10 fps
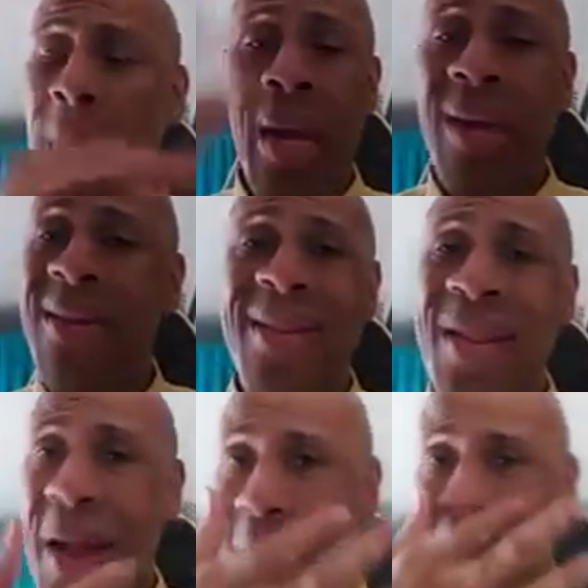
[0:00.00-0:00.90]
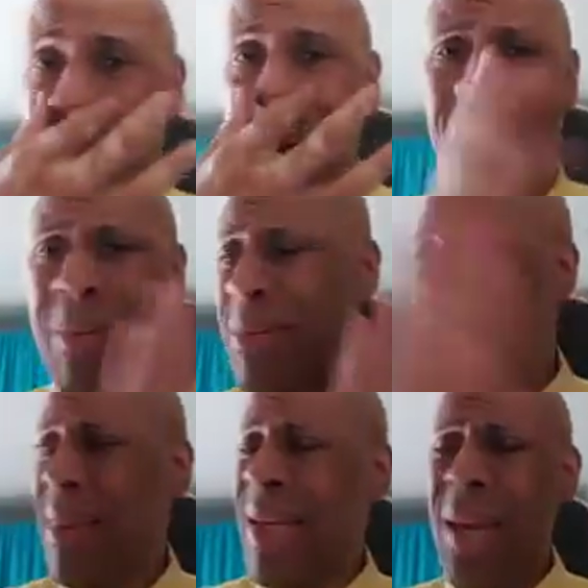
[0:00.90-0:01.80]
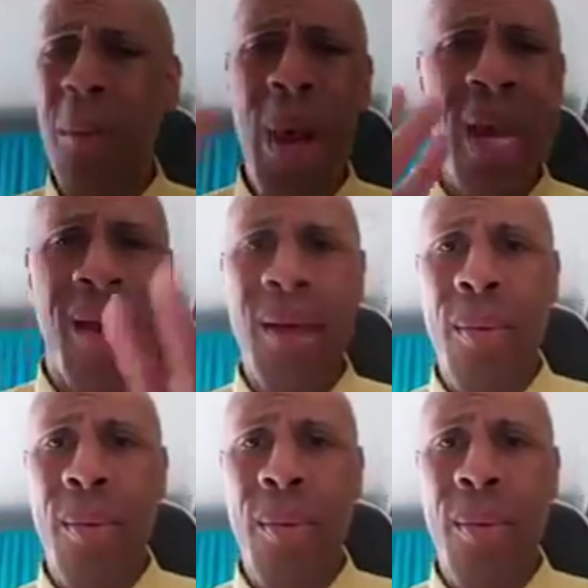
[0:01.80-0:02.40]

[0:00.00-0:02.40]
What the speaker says: And get away.